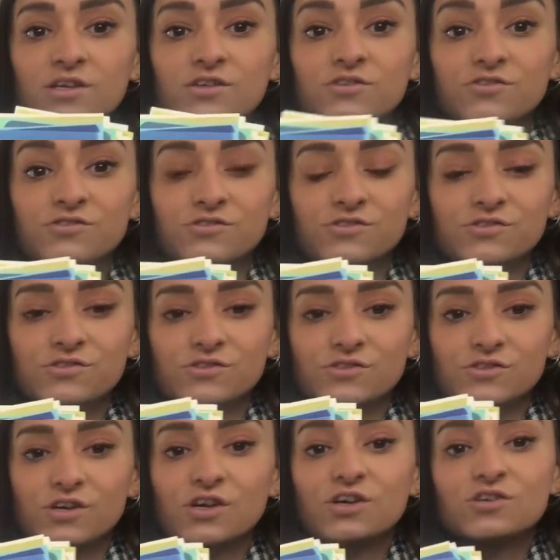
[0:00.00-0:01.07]

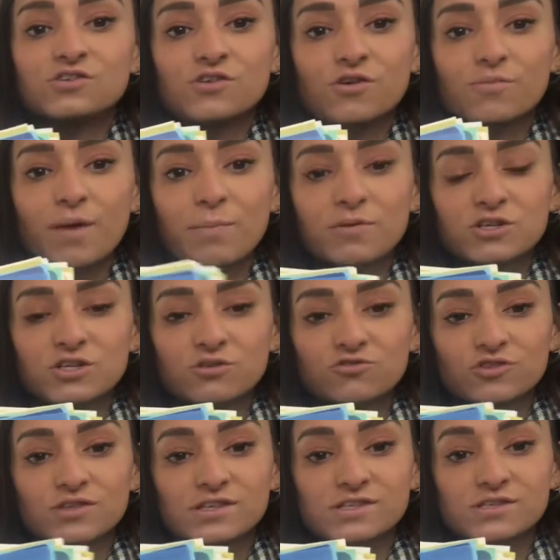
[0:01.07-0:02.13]
z. So remember,
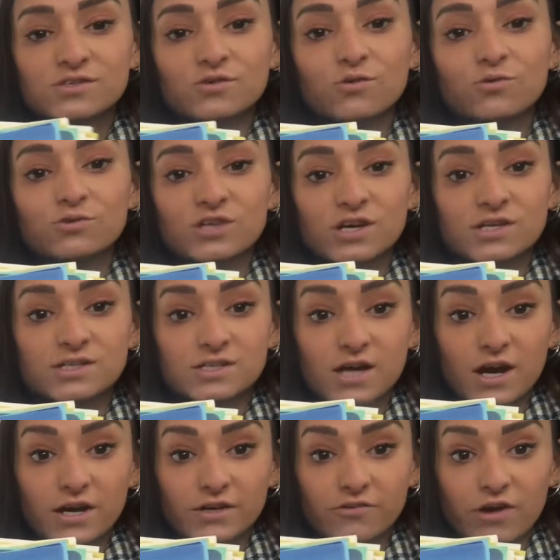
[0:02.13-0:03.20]
children, this is called a
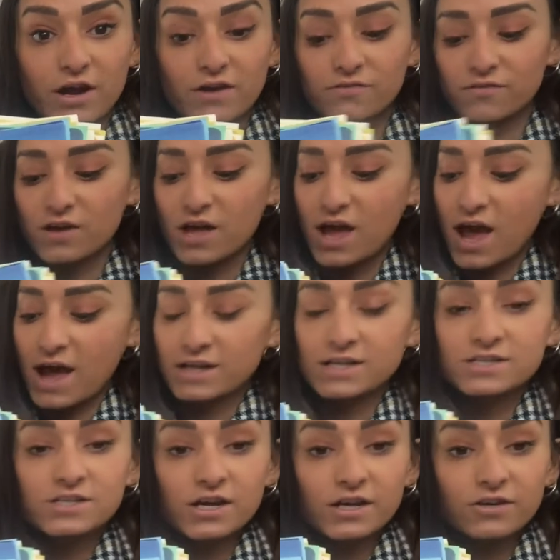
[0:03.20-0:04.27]
digraph, and a
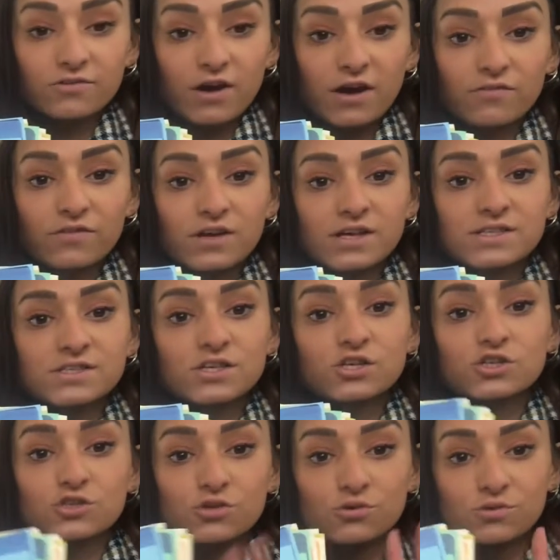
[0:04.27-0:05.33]
digraph is
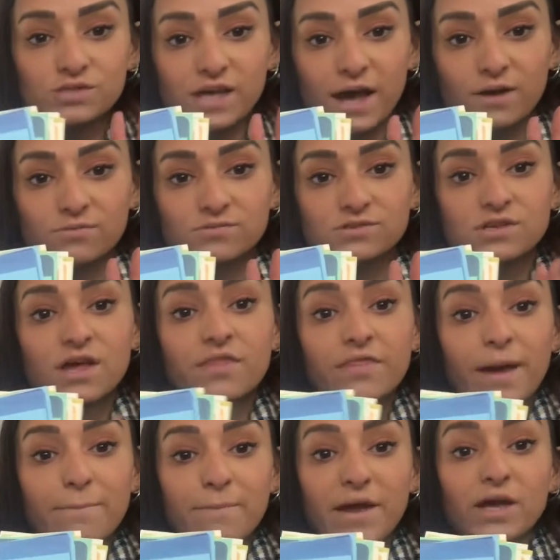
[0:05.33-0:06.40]
two sounds
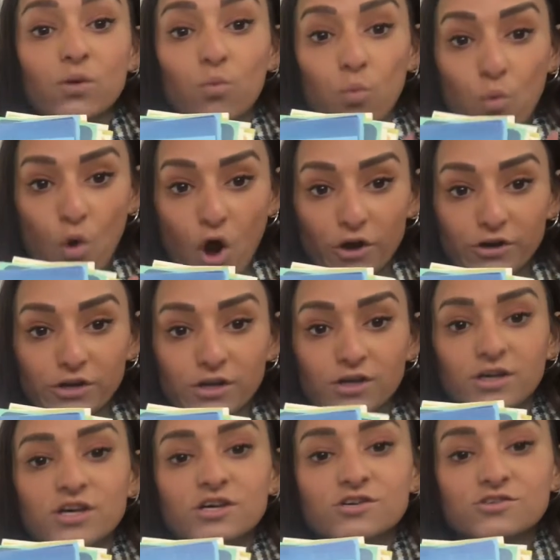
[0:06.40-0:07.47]
that make one.
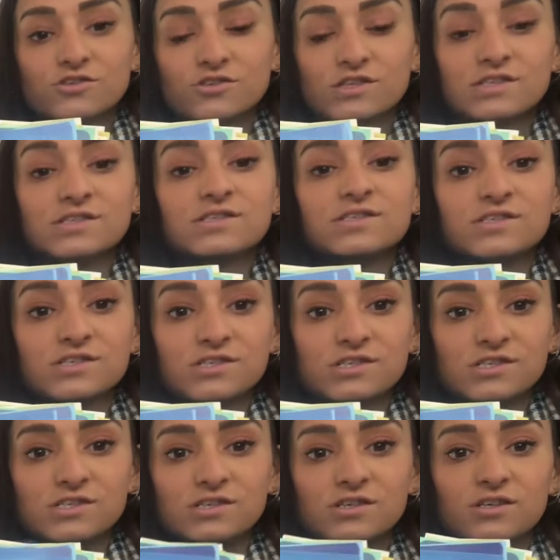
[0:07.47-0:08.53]
So this
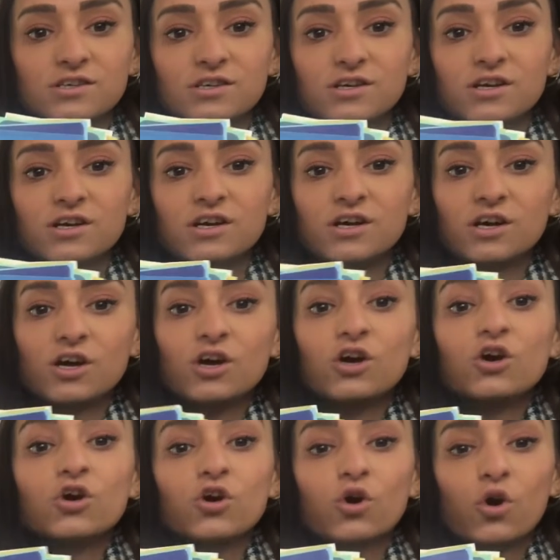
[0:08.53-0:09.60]
is z,
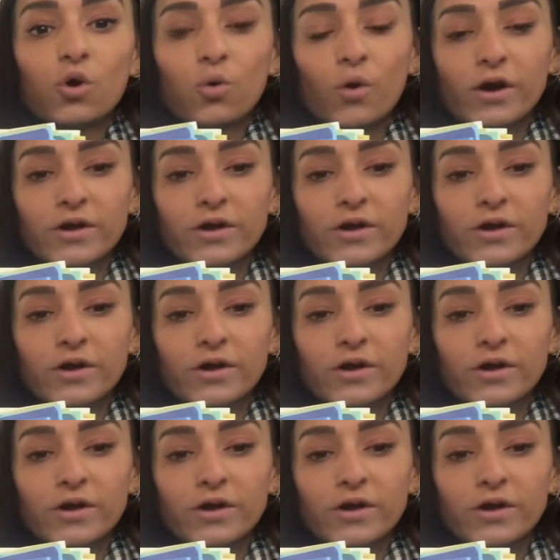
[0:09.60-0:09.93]
qu,